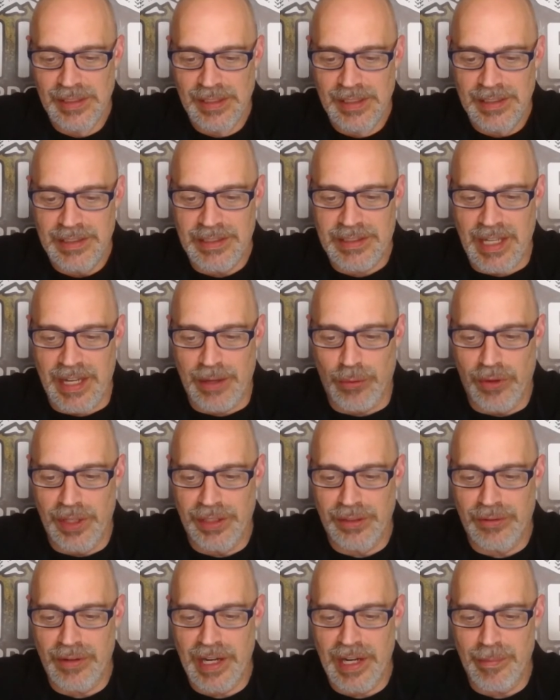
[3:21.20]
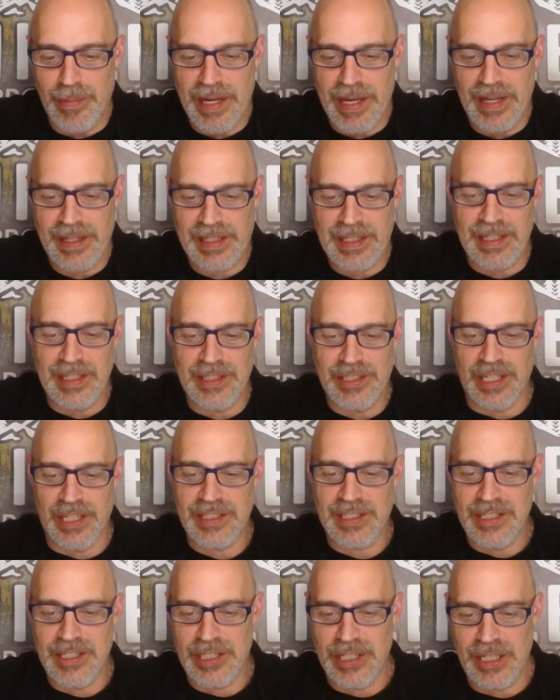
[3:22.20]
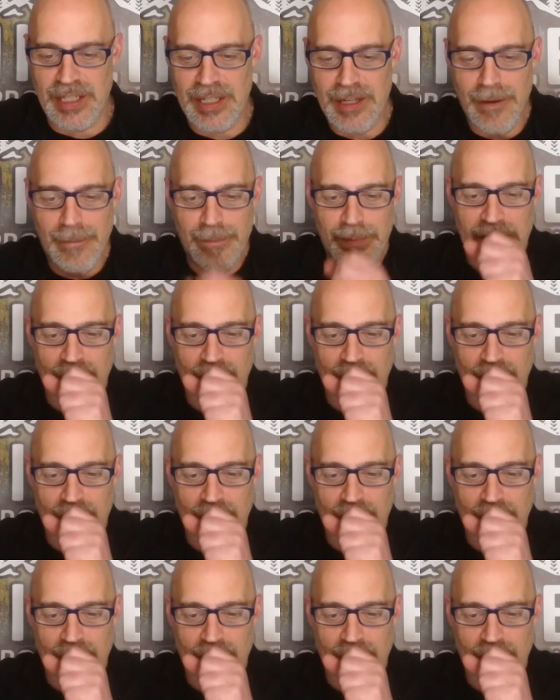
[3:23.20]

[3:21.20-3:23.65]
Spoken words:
Just got a 1 gram bag. Hey, Jason G.